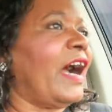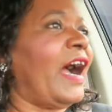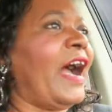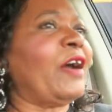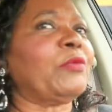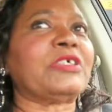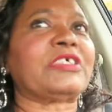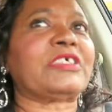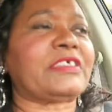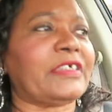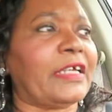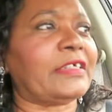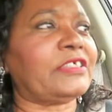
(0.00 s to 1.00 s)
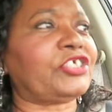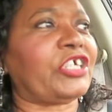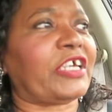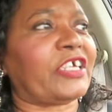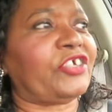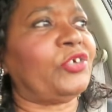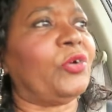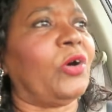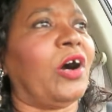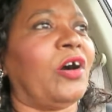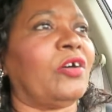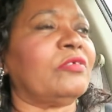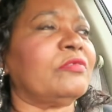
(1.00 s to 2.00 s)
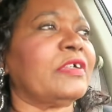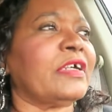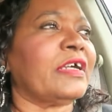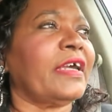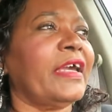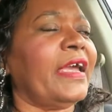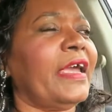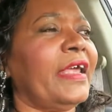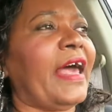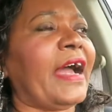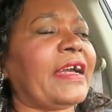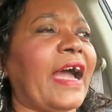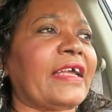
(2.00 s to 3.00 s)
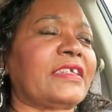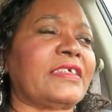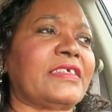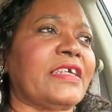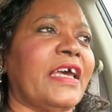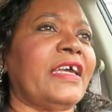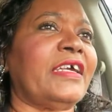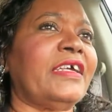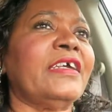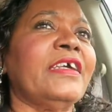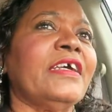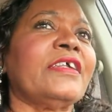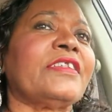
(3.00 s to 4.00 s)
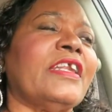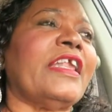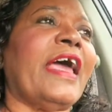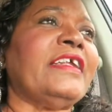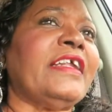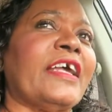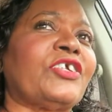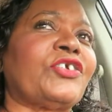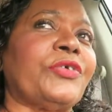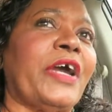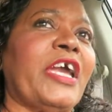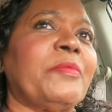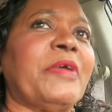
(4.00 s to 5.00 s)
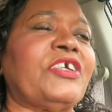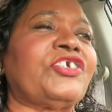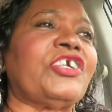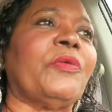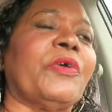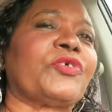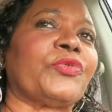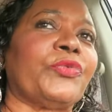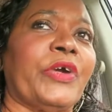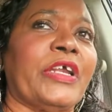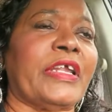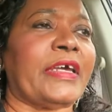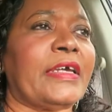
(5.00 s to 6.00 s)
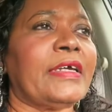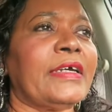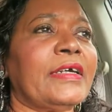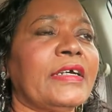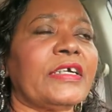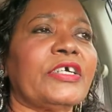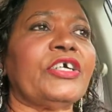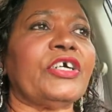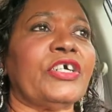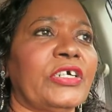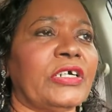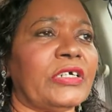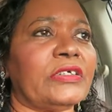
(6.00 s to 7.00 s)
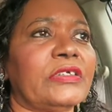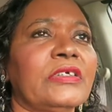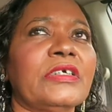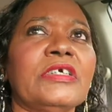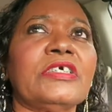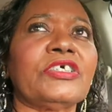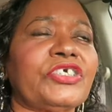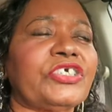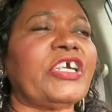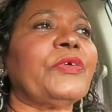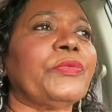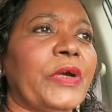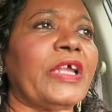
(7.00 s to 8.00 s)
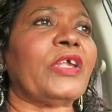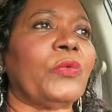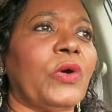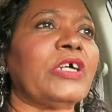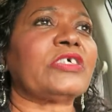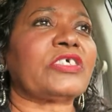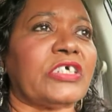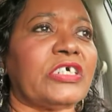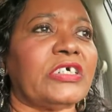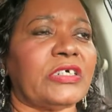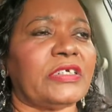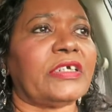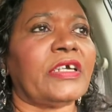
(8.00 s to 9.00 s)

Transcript: I was selling chicken, you all. And I got to say, the lady that trained me, she was really good. She really was good.